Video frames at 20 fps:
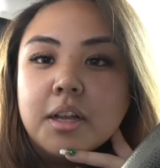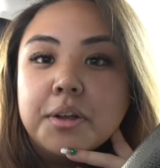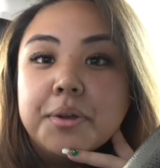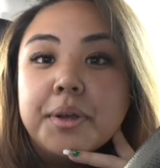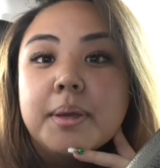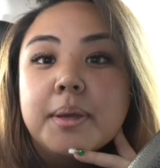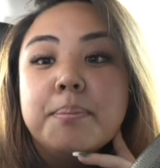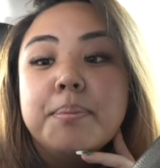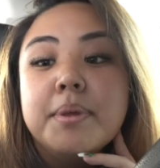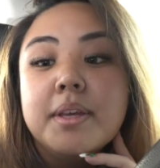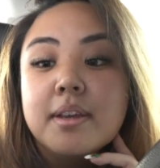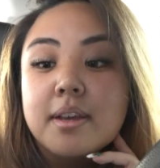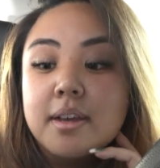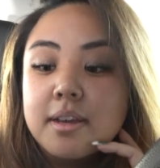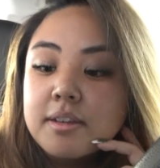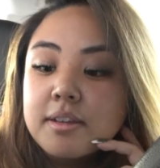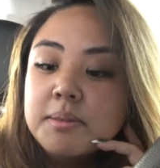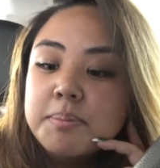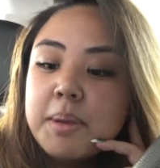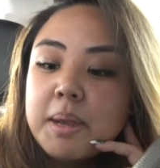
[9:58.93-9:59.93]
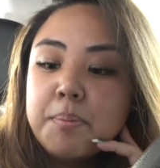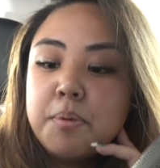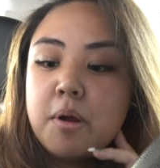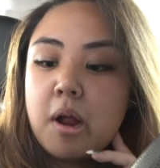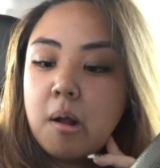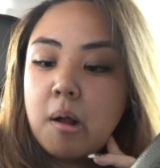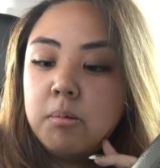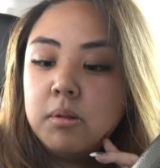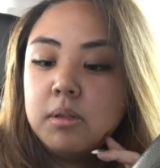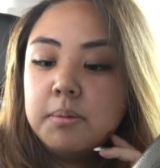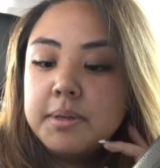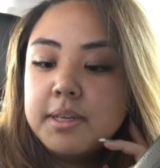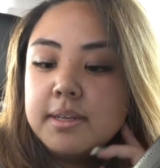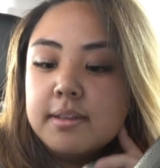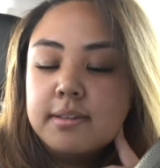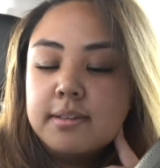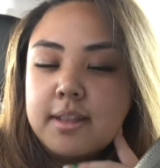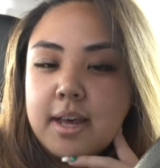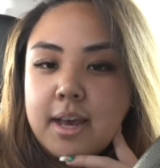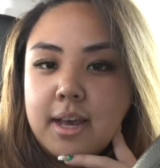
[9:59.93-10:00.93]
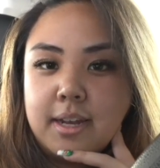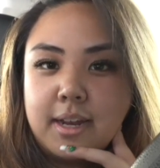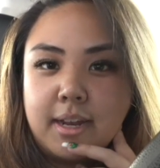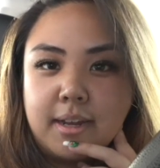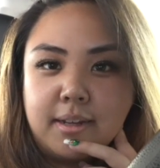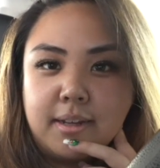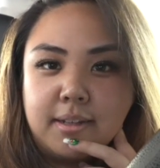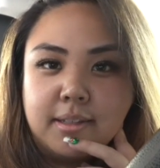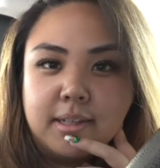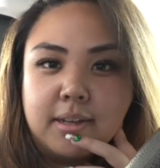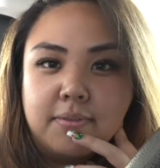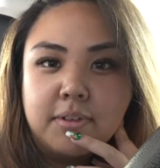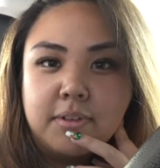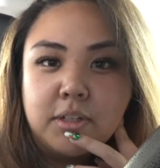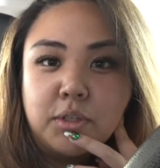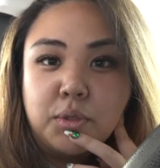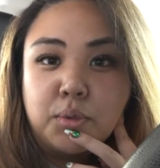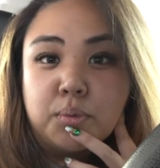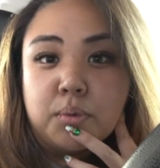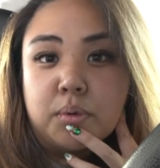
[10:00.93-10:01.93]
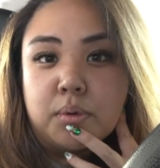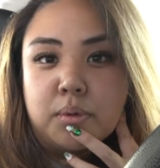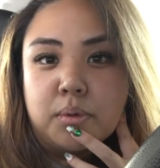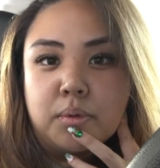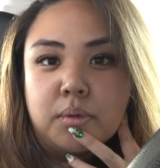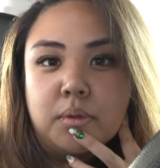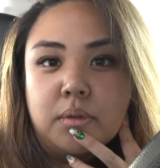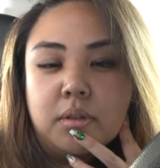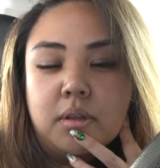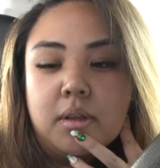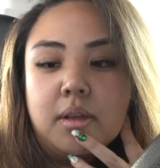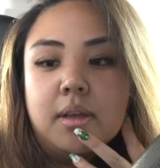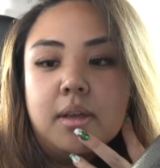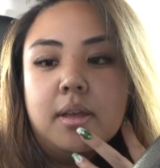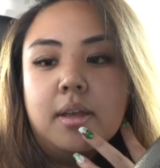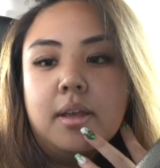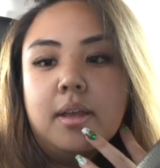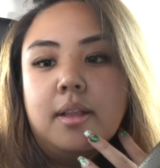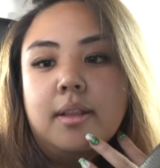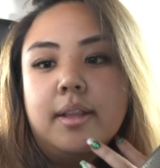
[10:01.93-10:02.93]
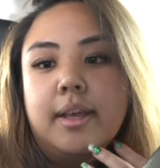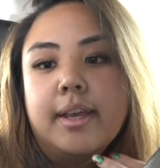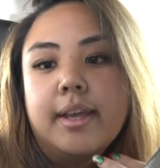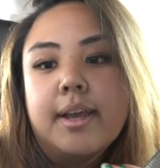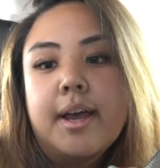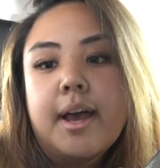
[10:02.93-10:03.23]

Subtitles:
Okay, because my problem is that I need to have control. Like,